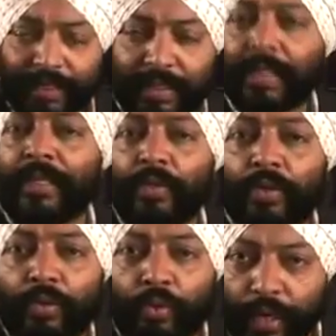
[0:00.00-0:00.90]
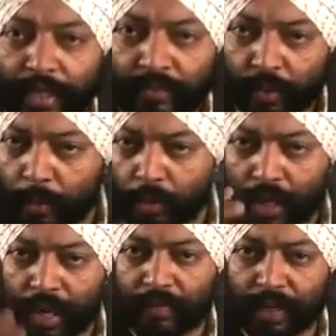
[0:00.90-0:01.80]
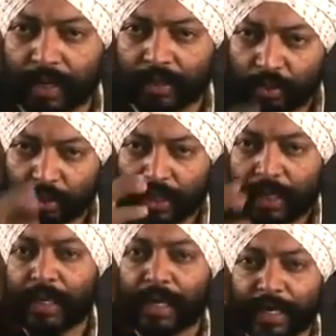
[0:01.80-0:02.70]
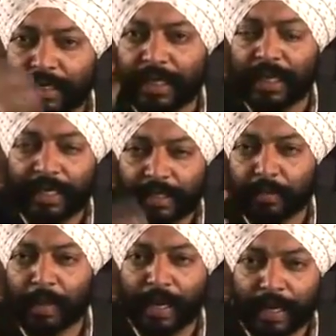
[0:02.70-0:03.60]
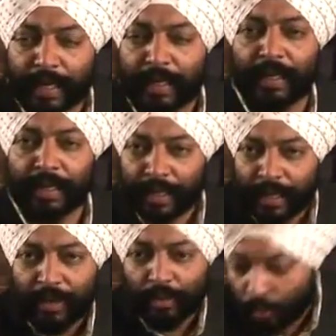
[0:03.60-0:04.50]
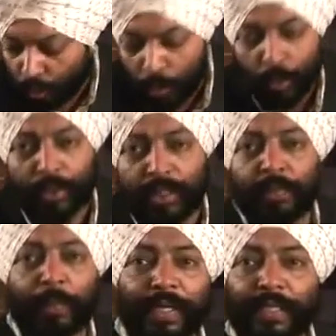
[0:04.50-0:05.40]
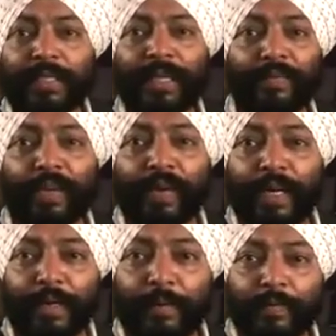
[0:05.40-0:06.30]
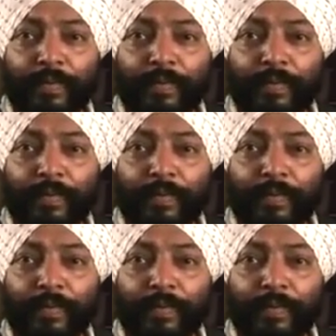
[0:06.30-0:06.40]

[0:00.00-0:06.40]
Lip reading: this chicken to rest for about half an hour so that it nicely gets marinated into all the spices that we have added.